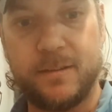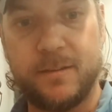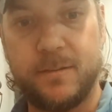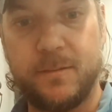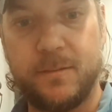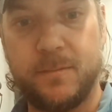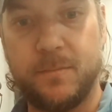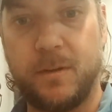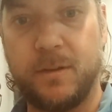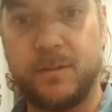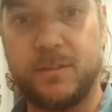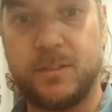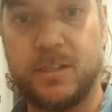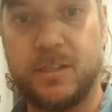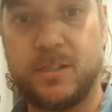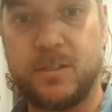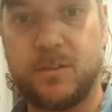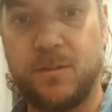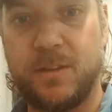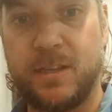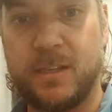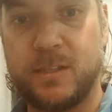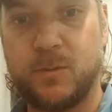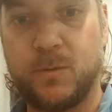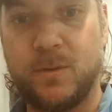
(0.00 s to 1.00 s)
But just
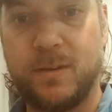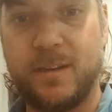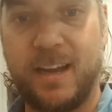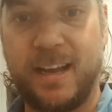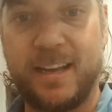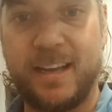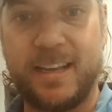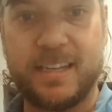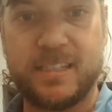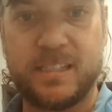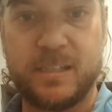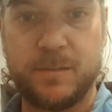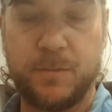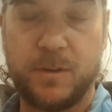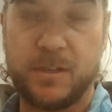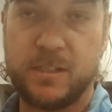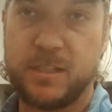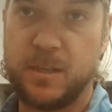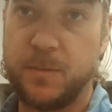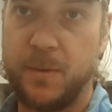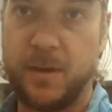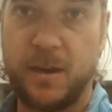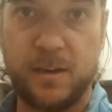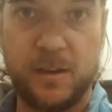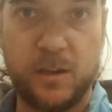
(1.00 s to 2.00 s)
on this one, I guess it must
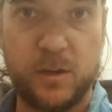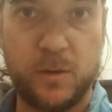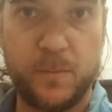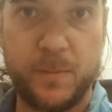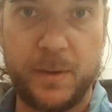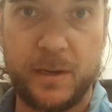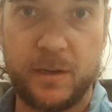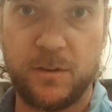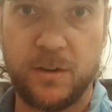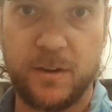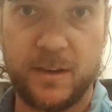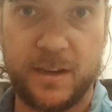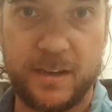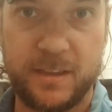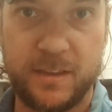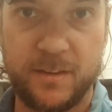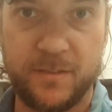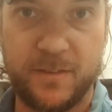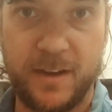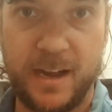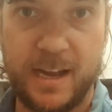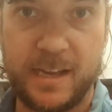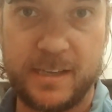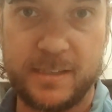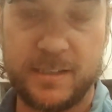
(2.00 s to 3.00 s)
have been a little bit crooked with the
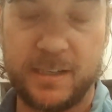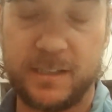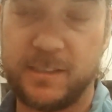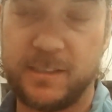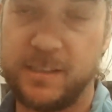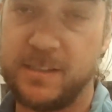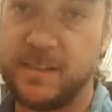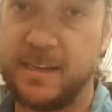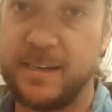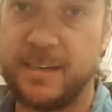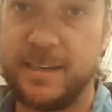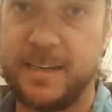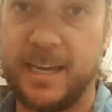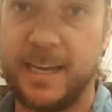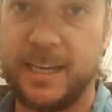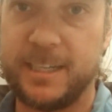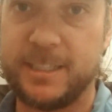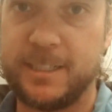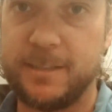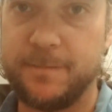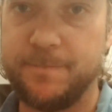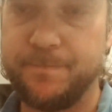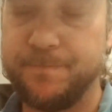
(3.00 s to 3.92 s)
vise, and I just didn't catch it.